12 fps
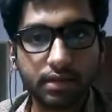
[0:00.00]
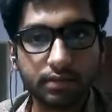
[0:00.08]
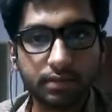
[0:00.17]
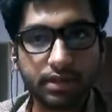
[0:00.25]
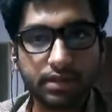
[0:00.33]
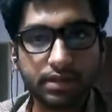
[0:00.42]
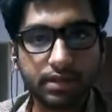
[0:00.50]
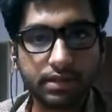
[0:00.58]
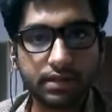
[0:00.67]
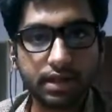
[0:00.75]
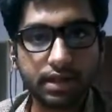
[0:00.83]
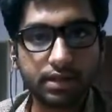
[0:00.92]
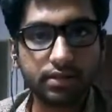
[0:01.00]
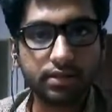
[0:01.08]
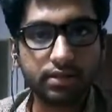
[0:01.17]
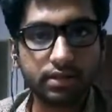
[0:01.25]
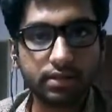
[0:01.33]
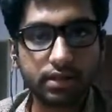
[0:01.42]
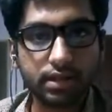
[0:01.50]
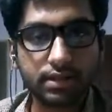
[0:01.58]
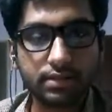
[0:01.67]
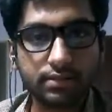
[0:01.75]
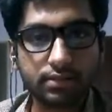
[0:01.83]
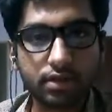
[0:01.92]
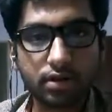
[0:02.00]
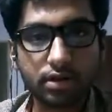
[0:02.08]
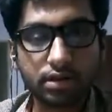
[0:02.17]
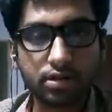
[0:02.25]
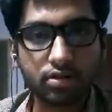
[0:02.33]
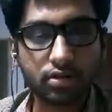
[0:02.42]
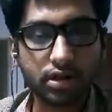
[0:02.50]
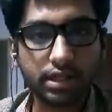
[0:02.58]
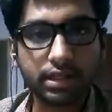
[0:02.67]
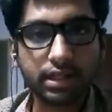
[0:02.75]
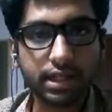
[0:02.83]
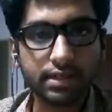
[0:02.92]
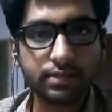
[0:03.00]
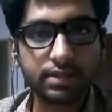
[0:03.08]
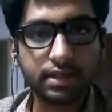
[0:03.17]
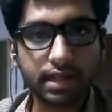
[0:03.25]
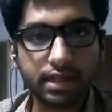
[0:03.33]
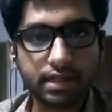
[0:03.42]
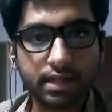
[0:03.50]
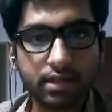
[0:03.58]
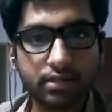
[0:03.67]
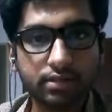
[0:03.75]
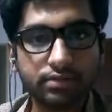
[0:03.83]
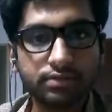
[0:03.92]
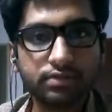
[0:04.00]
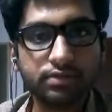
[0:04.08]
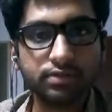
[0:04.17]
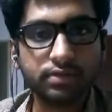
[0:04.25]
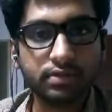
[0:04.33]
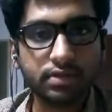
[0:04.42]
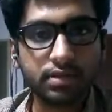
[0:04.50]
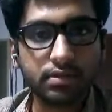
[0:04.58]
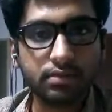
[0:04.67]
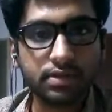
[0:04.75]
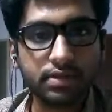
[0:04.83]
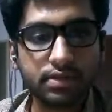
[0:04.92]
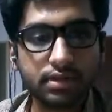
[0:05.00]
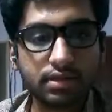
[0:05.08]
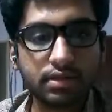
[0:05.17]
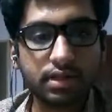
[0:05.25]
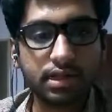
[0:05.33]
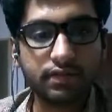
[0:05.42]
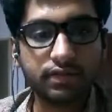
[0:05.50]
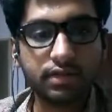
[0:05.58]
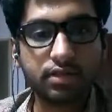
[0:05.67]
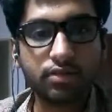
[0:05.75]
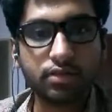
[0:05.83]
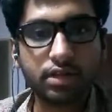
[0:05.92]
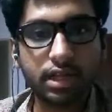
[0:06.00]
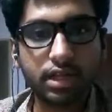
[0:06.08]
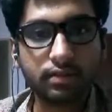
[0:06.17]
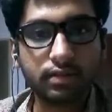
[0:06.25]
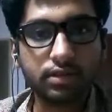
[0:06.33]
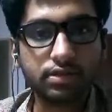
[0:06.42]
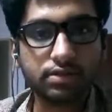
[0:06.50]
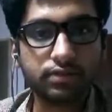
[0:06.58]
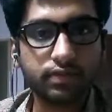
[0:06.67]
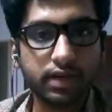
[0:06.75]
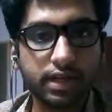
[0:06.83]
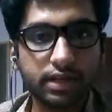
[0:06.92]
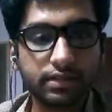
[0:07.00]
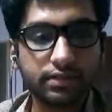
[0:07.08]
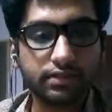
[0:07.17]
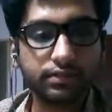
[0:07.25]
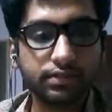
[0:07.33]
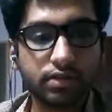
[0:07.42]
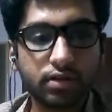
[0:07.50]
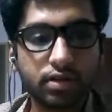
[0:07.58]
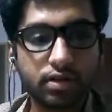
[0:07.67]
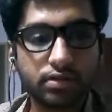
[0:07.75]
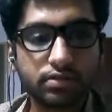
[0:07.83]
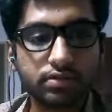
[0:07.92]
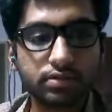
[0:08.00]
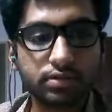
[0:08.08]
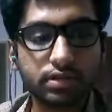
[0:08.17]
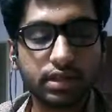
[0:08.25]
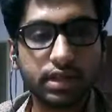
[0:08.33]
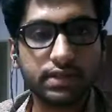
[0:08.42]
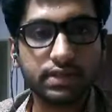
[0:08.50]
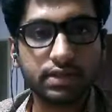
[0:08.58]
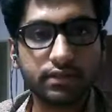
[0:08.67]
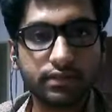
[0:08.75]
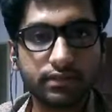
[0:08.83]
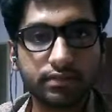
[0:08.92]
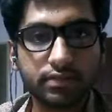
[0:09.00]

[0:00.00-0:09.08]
The design is, or the drawing has been carried out. Mr. Eiffel could able to find, or Mr.